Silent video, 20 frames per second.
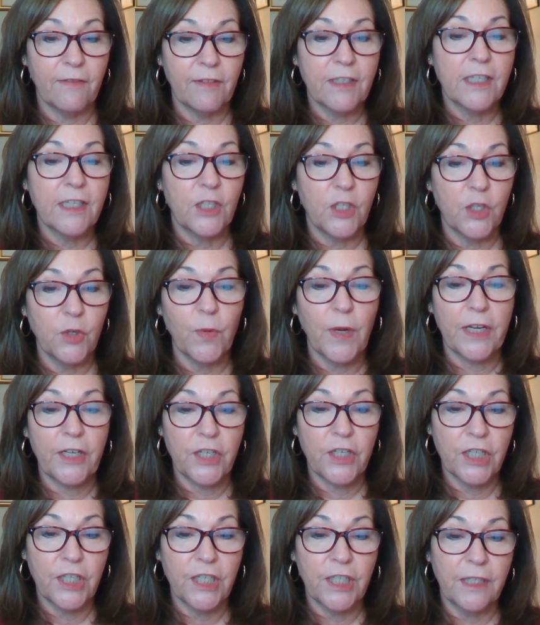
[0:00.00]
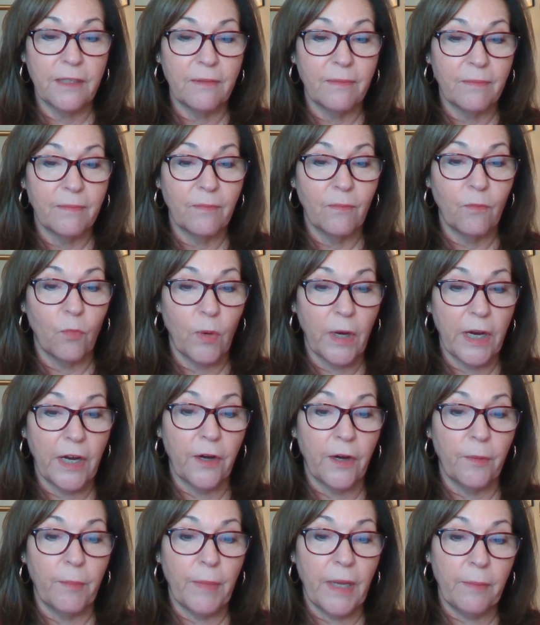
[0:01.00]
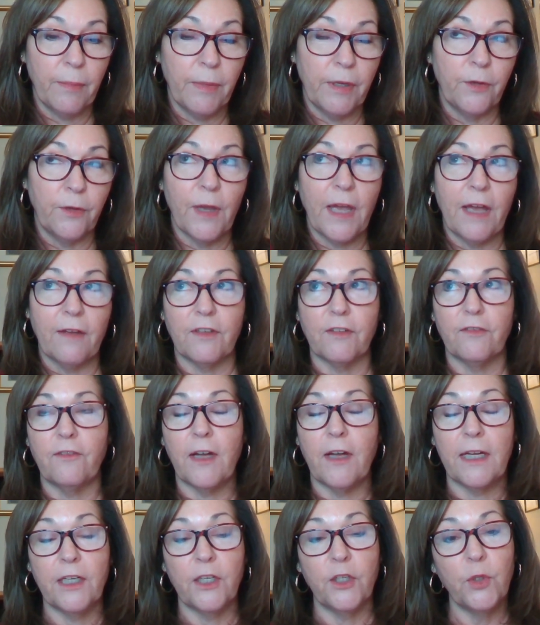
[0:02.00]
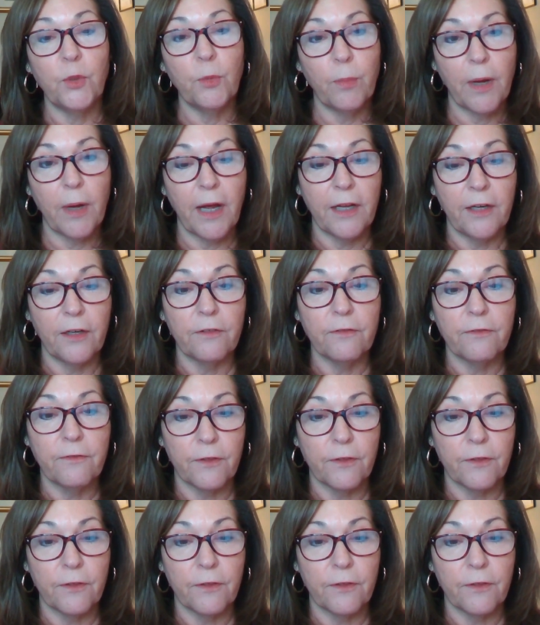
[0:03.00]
situation where maybe you have to find a new buyer for